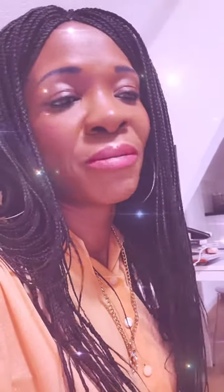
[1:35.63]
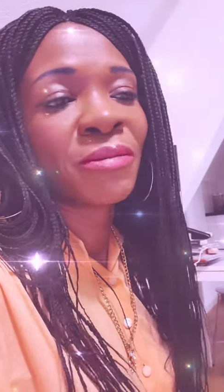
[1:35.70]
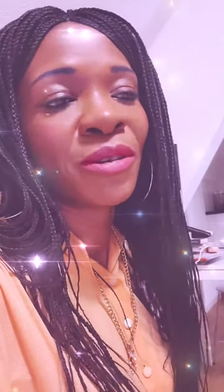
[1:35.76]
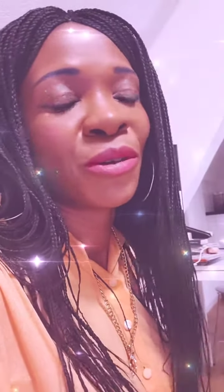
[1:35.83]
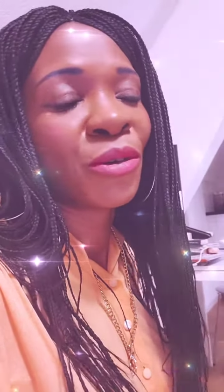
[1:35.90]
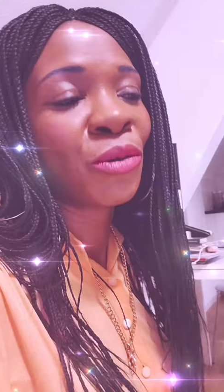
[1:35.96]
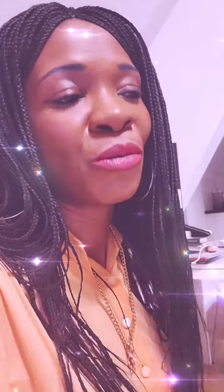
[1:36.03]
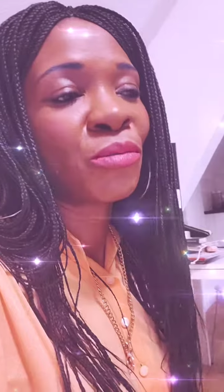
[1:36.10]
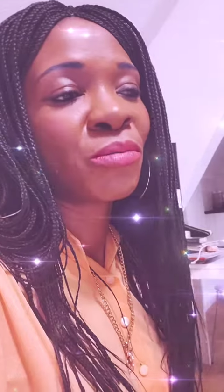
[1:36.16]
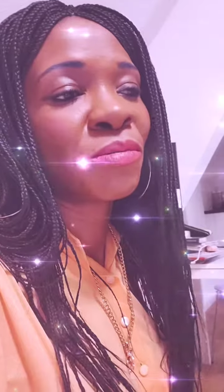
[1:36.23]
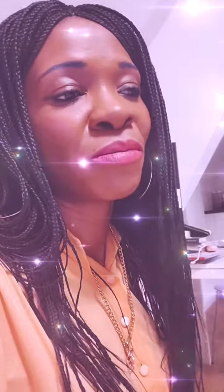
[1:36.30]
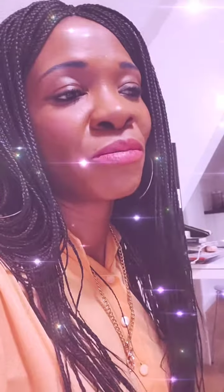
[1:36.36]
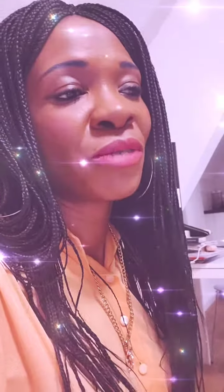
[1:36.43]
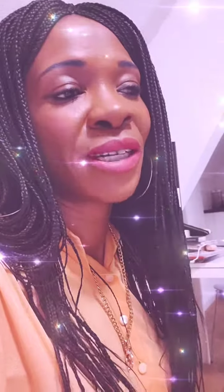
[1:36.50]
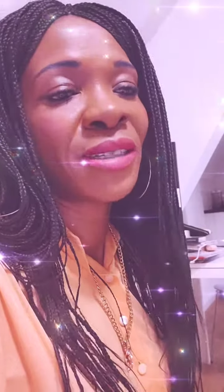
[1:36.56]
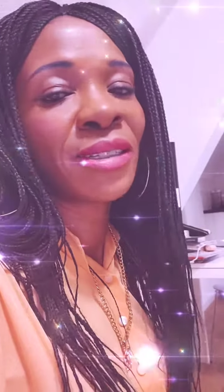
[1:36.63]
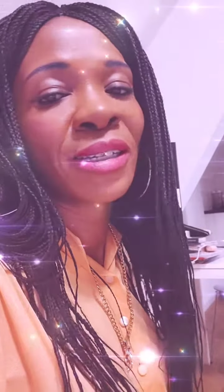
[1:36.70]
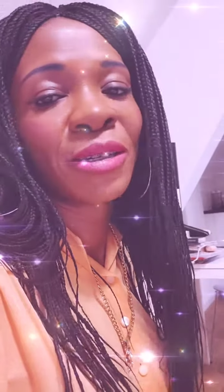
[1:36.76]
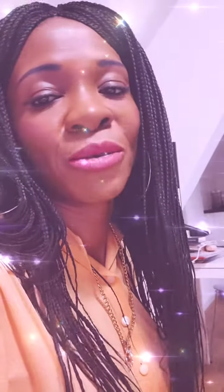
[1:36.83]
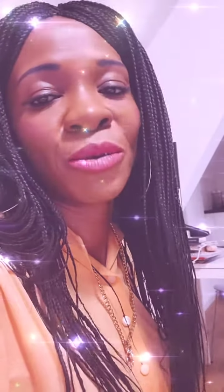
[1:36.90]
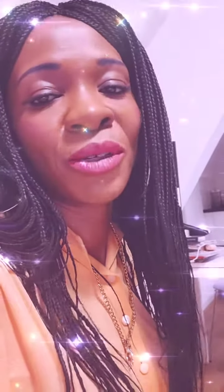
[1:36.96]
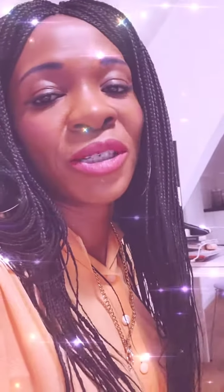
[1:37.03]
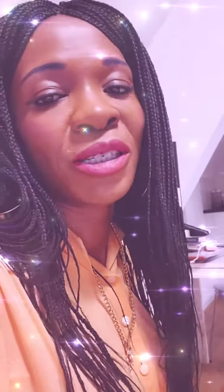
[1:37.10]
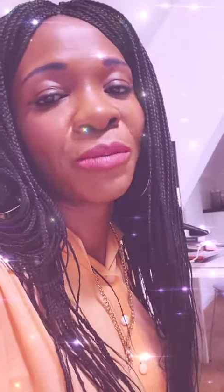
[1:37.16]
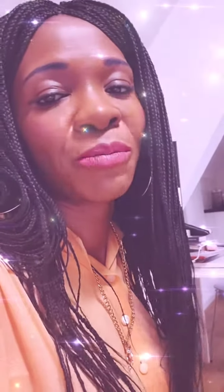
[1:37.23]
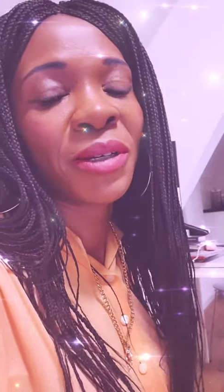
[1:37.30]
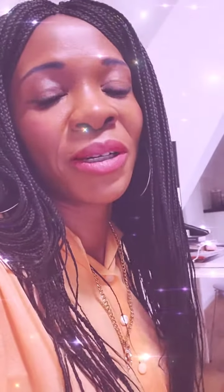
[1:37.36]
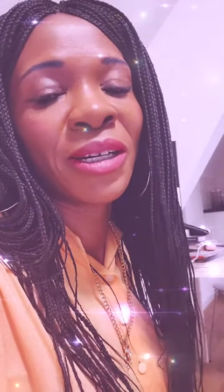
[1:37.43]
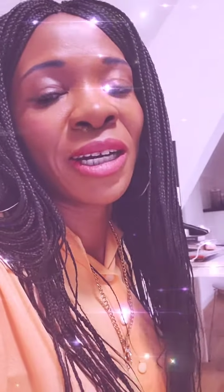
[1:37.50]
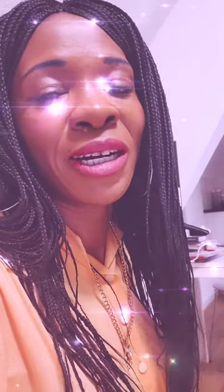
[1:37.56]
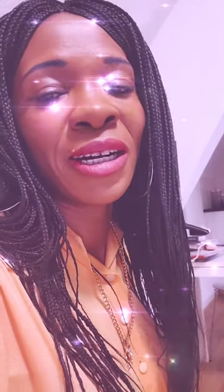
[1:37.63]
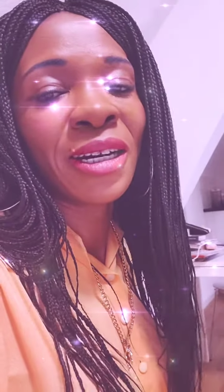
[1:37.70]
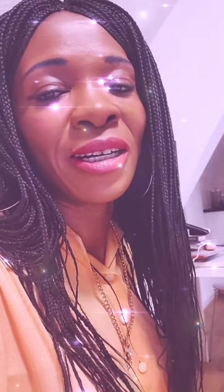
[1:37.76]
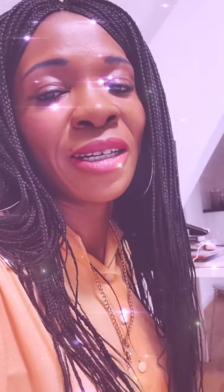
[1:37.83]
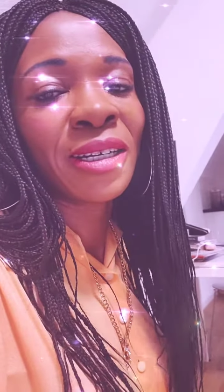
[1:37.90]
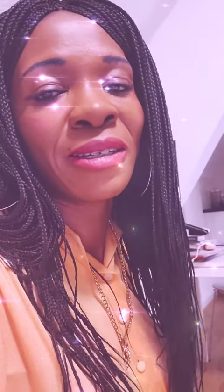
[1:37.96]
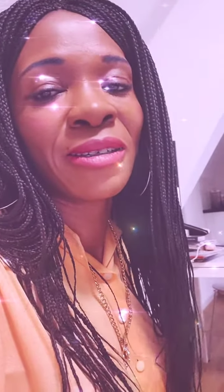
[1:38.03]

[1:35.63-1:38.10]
you know, praising, worshiping God.